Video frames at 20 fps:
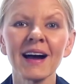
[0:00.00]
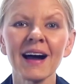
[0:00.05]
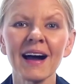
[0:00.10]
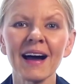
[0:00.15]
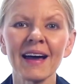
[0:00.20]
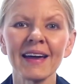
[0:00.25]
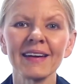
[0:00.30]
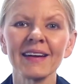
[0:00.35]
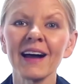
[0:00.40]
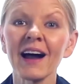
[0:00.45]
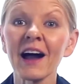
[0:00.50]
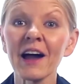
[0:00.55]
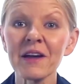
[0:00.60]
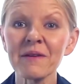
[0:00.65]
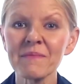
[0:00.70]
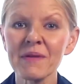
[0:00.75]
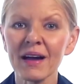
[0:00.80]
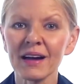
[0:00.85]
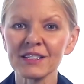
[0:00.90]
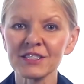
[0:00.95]
Hi, I
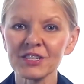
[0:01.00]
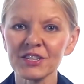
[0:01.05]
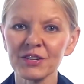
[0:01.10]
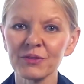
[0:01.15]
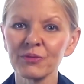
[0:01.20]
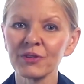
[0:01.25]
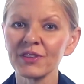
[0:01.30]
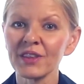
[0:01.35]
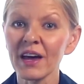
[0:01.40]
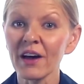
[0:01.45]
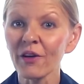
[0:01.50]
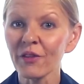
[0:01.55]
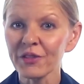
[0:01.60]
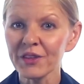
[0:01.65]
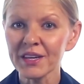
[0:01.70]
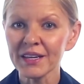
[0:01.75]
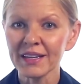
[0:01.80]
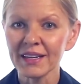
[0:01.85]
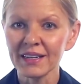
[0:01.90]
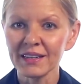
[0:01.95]
am Ashley with
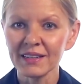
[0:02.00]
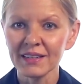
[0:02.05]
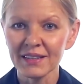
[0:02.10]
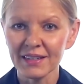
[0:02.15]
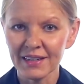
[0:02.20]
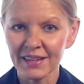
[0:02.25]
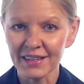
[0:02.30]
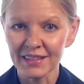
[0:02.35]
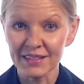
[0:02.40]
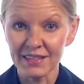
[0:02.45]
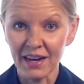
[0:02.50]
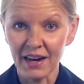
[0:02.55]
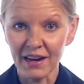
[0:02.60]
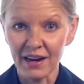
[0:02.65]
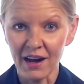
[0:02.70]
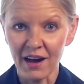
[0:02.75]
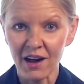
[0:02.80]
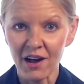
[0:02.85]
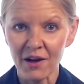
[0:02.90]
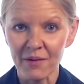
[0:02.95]

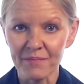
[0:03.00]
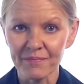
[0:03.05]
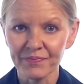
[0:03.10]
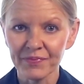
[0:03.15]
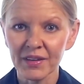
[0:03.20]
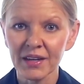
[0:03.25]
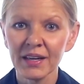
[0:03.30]
HealthyKidneyInc.com,